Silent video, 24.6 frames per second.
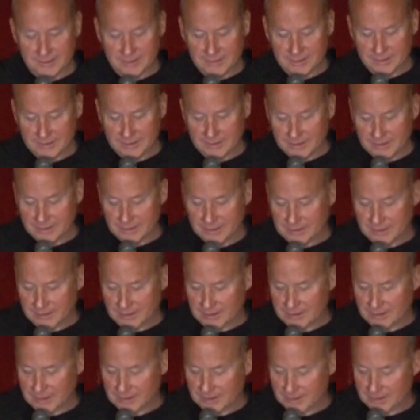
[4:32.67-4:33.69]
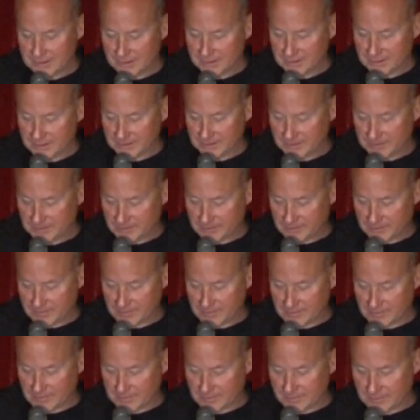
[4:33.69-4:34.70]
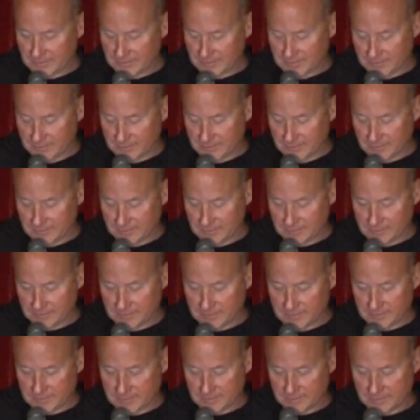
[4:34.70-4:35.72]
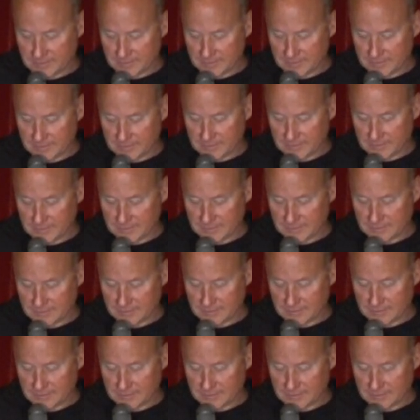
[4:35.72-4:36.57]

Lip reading: (silence)